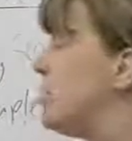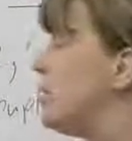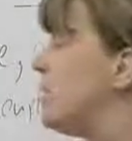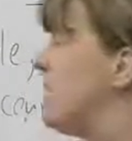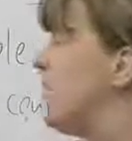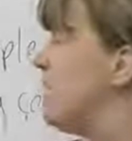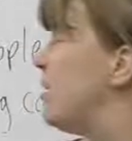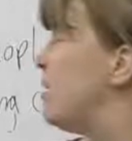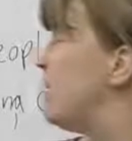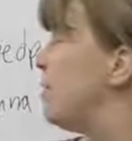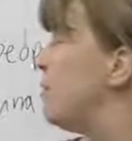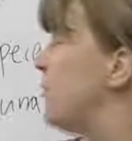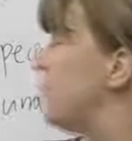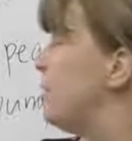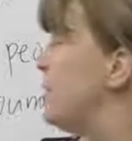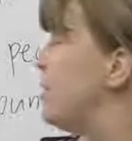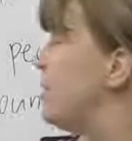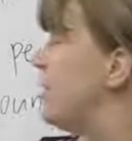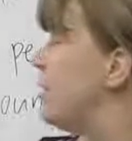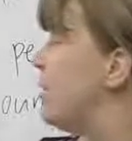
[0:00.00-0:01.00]
So
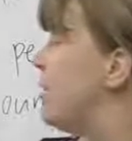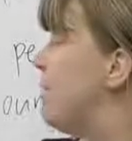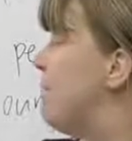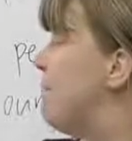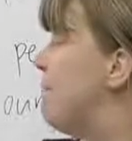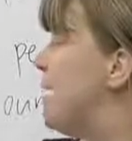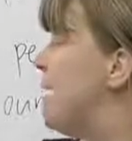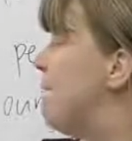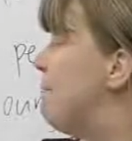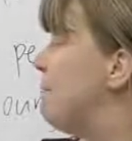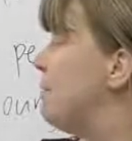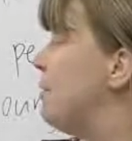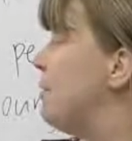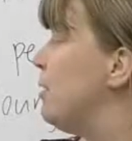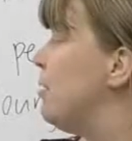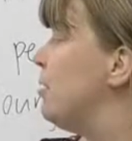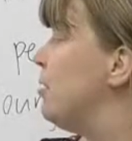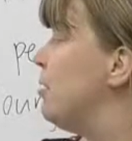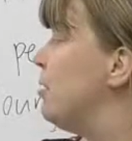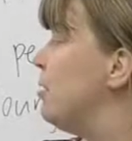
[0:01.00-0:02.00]
the
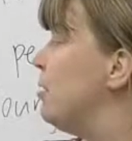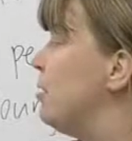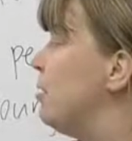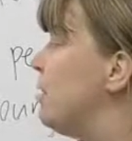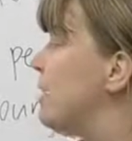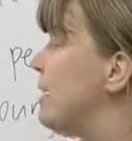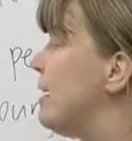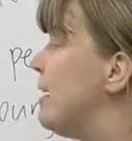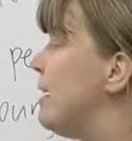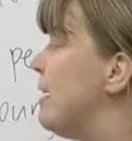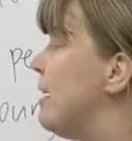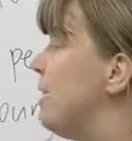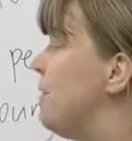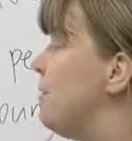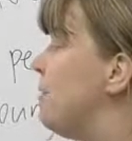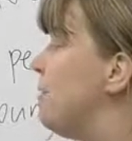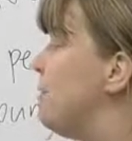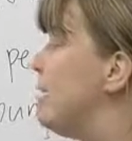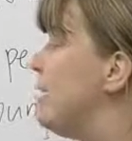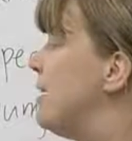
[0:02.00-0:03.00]
people who
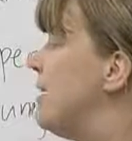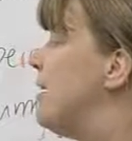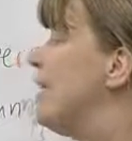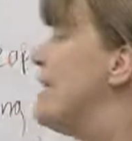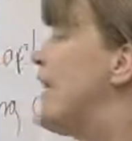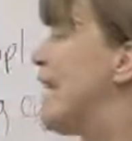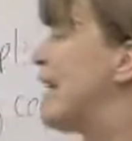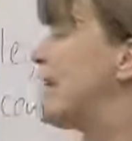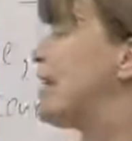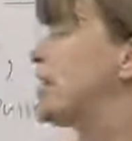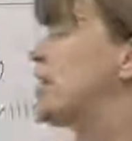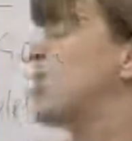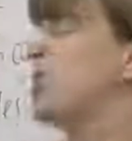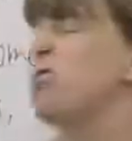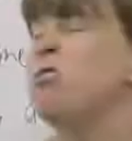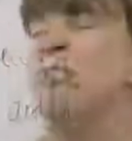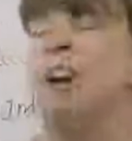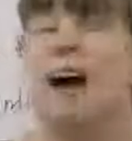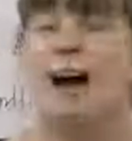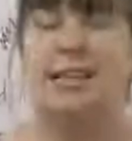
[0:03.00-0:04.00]
live next
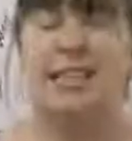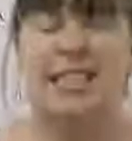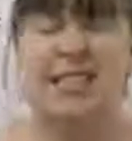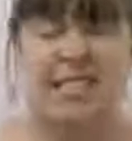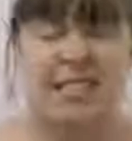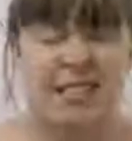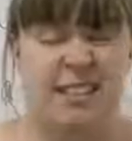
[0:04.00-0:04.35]
to us,